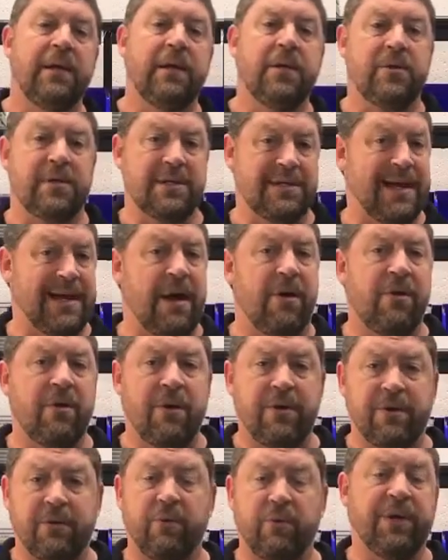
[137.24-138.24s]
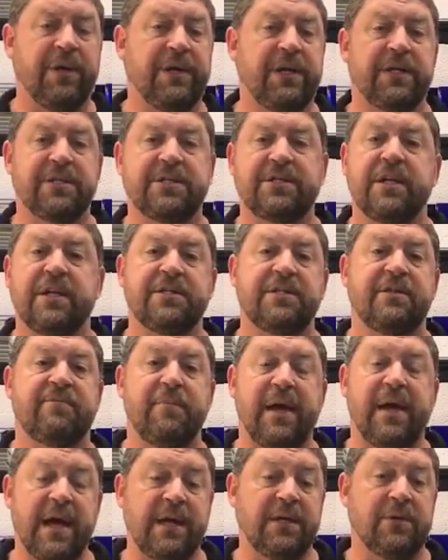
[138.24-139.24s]
You can download a really extensive
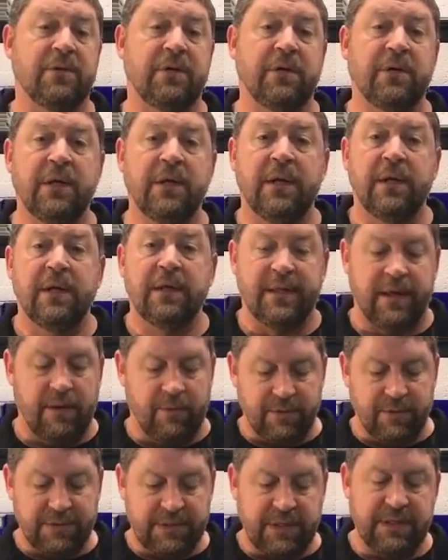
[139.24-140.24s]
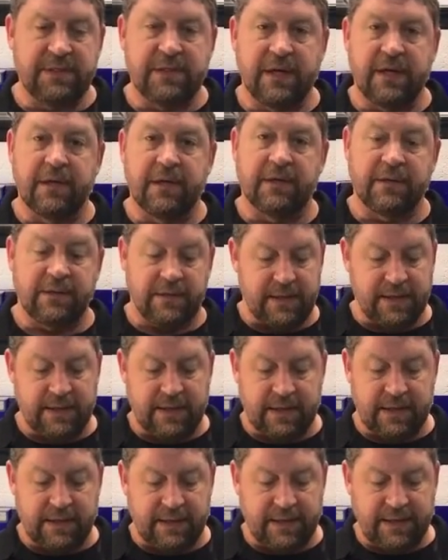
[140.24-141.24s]
manual that will detail
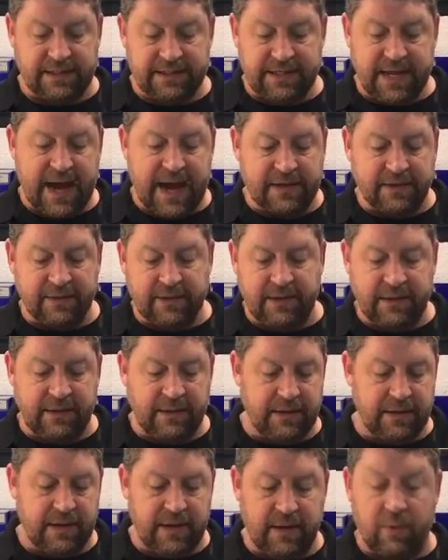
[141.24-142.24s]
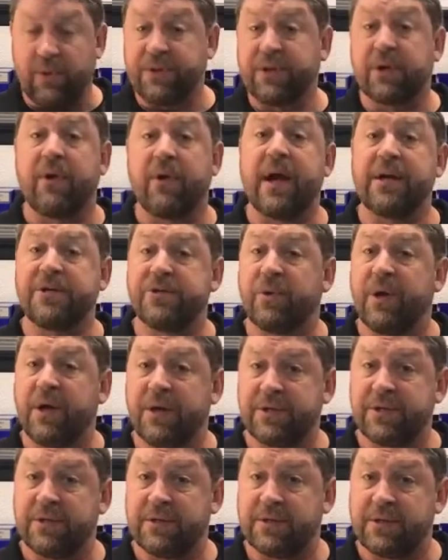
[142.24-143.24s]
exactly what the
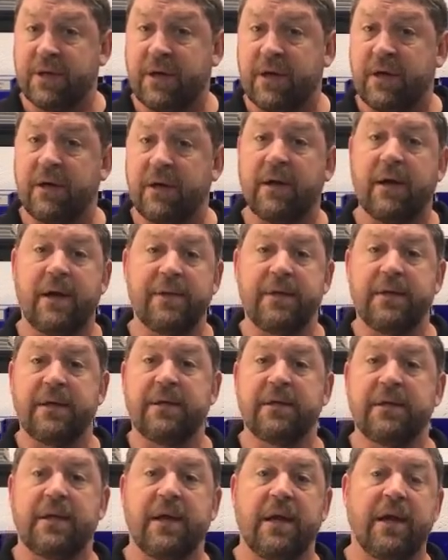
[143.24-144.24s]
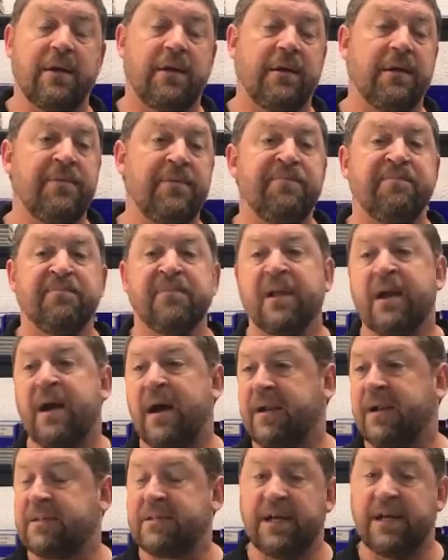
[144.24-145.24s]
graduations are on the indicator,
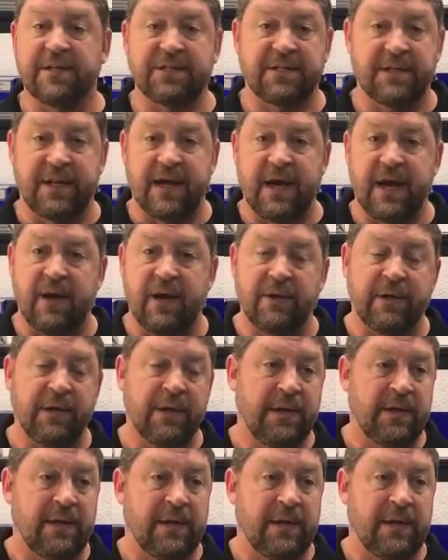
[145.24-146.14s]
how to test it out,